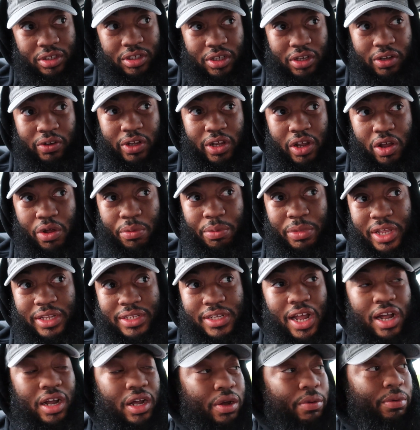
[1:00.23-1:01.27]
so he owed me a
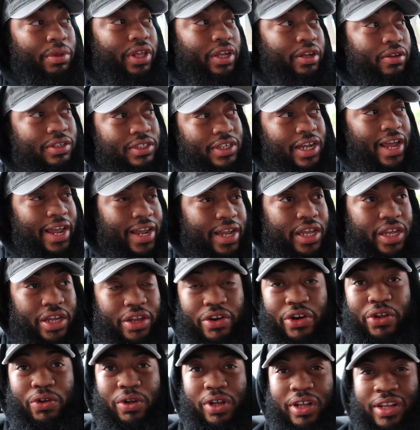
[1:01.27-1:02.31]
taco but he was like hey can
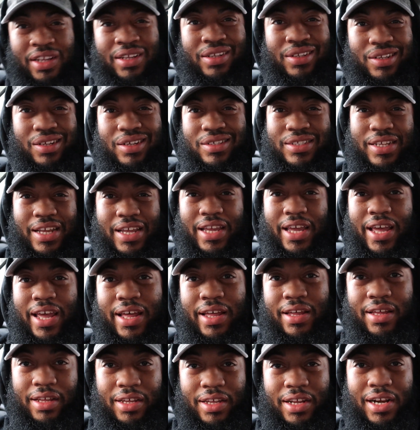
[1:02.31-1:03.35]
you do it i was like
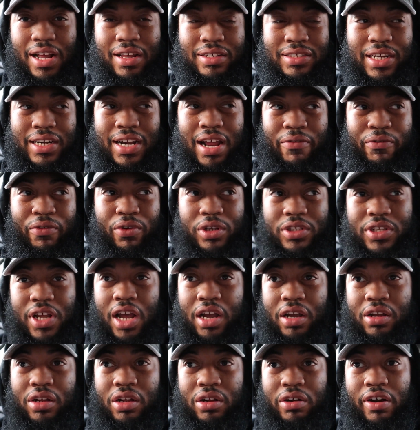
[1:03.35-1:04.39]
yeah and i was like not for a
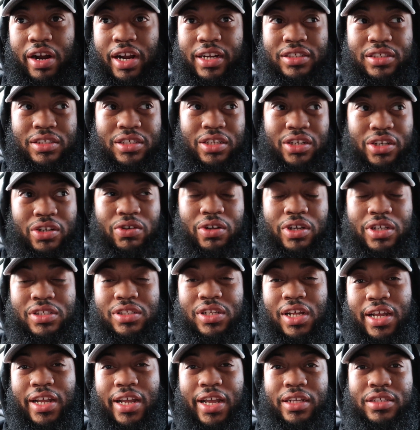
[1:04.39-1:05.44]
taco though right just to do it
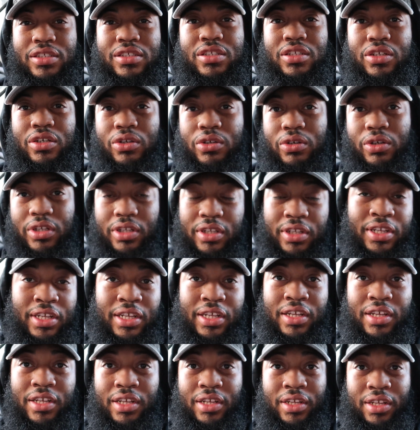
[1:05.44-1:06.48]
he's like yeah just to do it
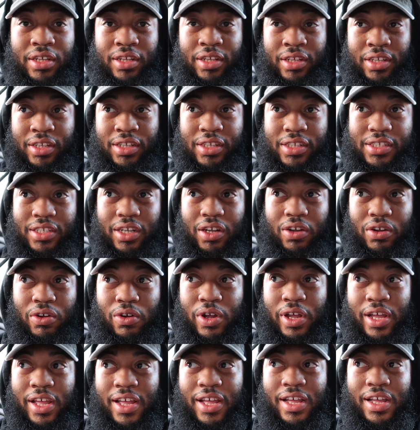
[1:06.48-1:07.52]

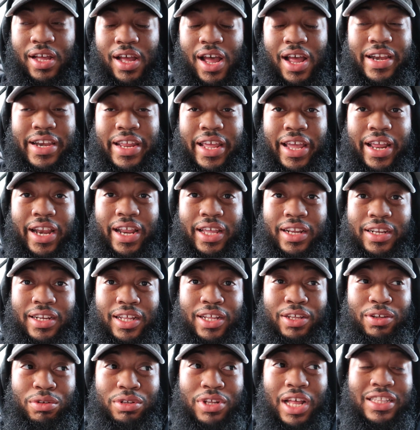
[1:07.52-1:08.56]
so i did it
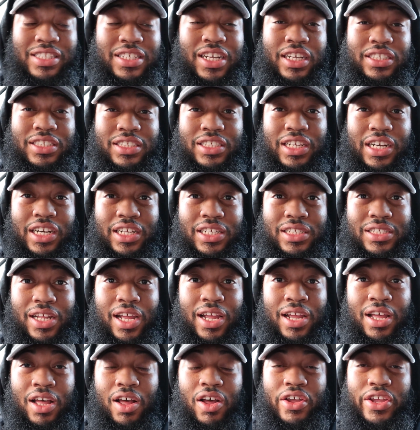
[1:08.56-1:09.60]
and he was i touched it and he's
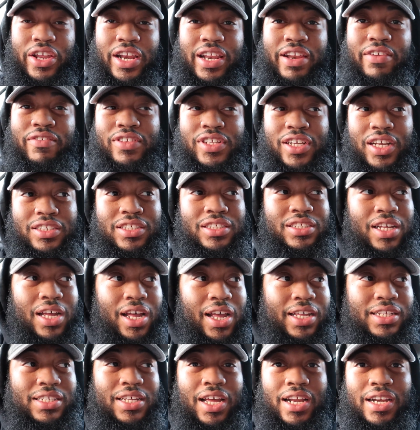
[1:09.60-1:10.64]
like oh you didn't even touch as
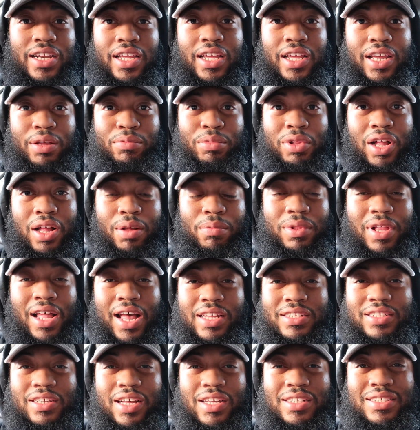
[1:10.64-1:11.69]
high as i did blah
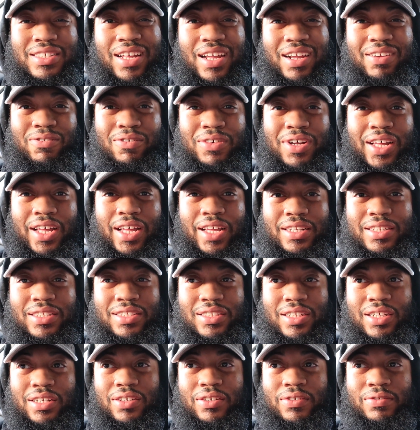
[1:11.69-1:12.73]
blah so i was like what
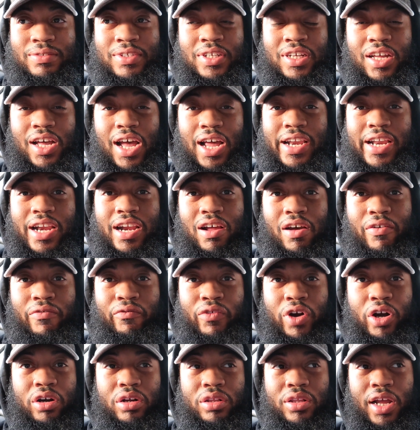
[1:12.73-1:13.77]
so i did it off
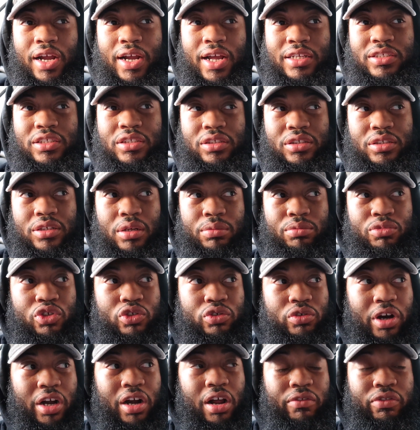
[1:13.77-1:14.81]
vert like i just jumped
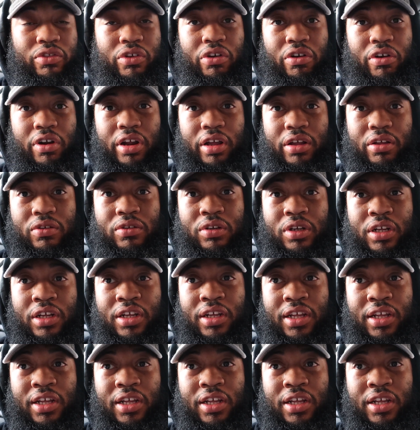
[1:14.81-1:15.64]
straight off the ground